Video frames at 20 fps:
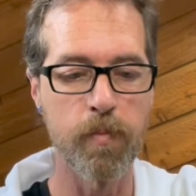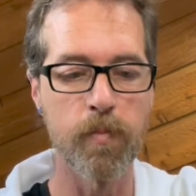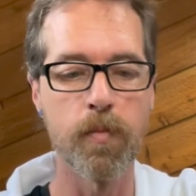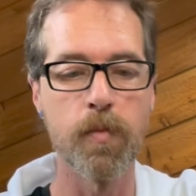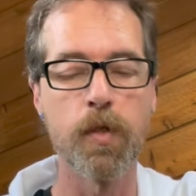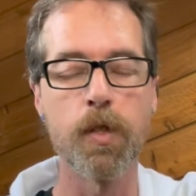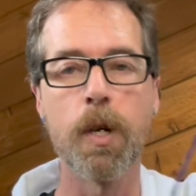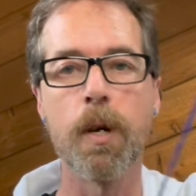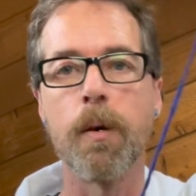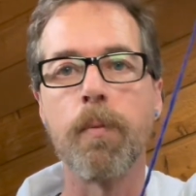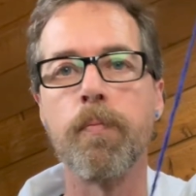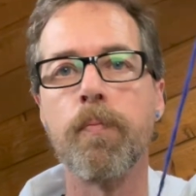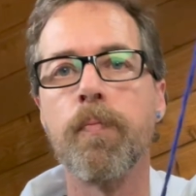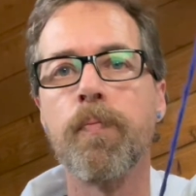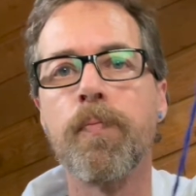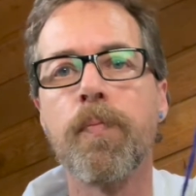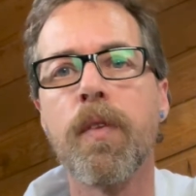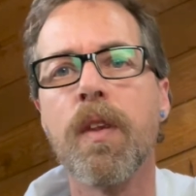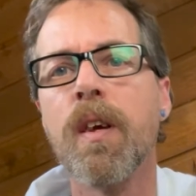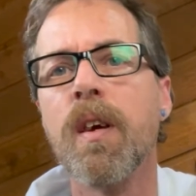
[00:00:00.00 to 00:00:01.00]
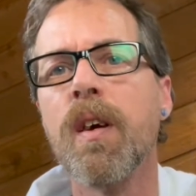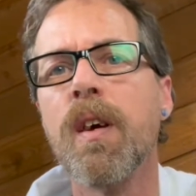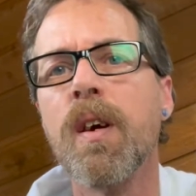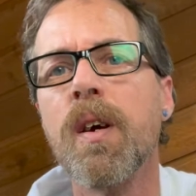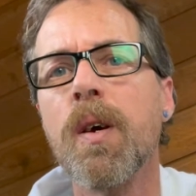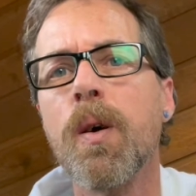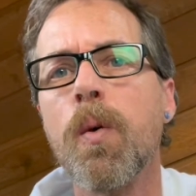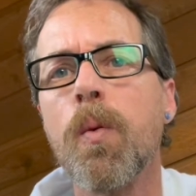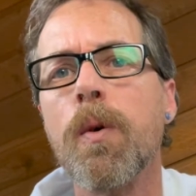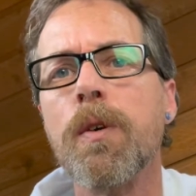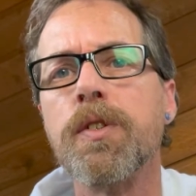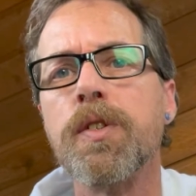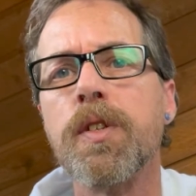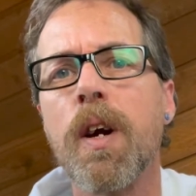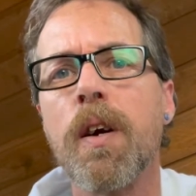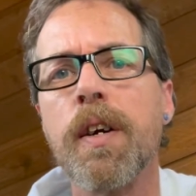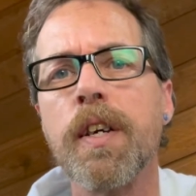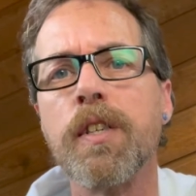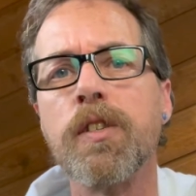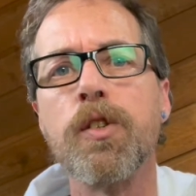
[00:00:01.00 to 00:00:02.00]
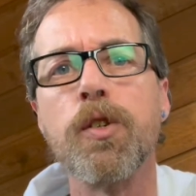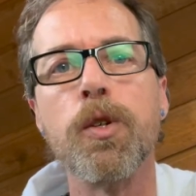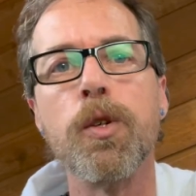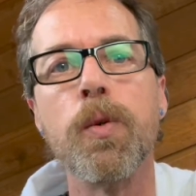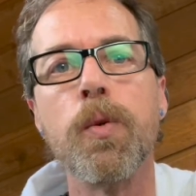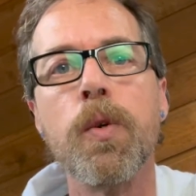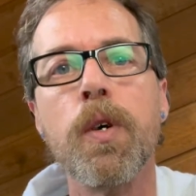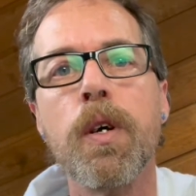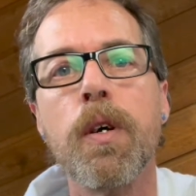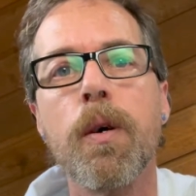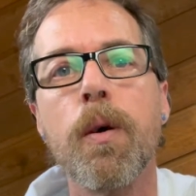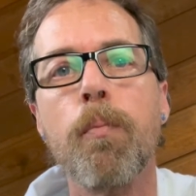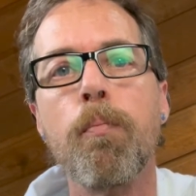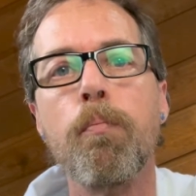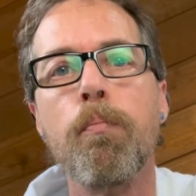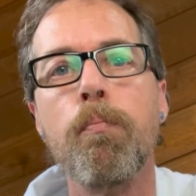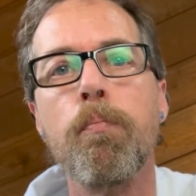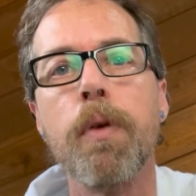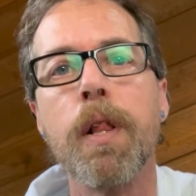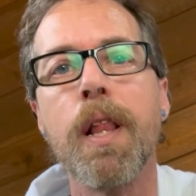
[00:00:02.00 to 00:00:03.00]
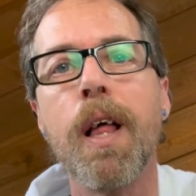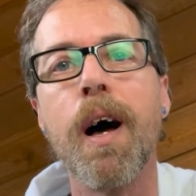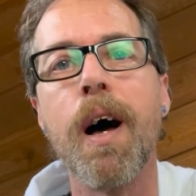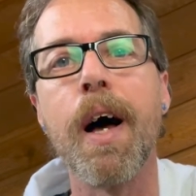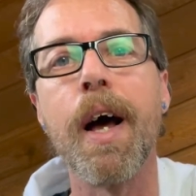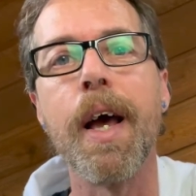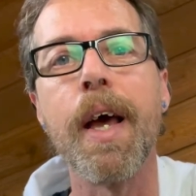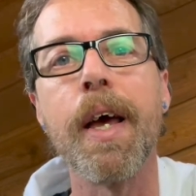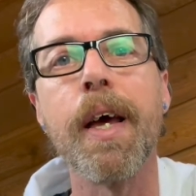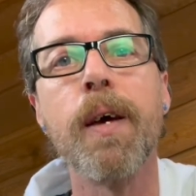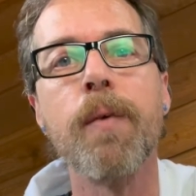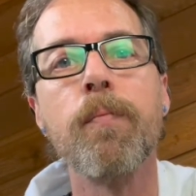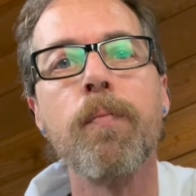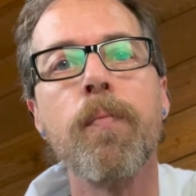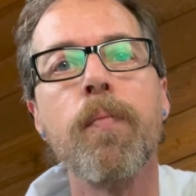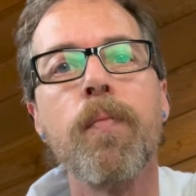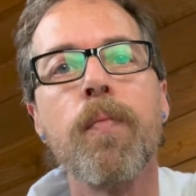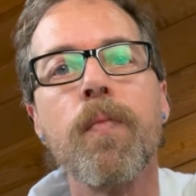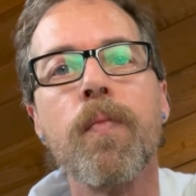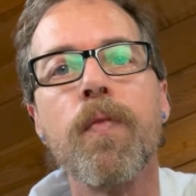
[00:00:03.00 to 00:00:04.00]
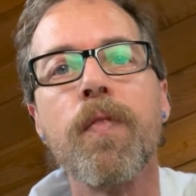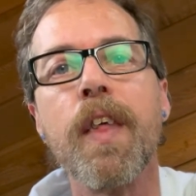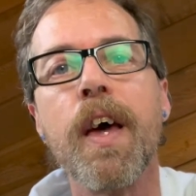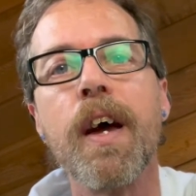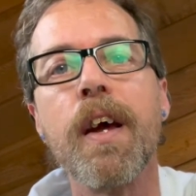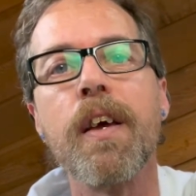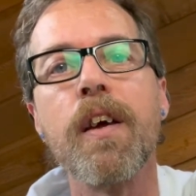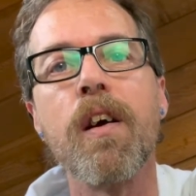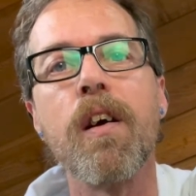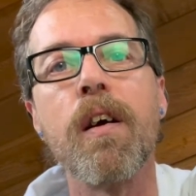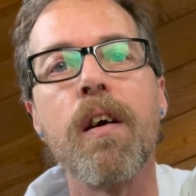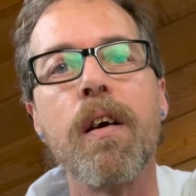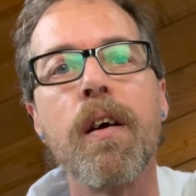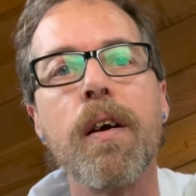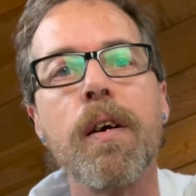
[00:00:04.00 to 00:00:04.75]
So we're starting to ply that yarn.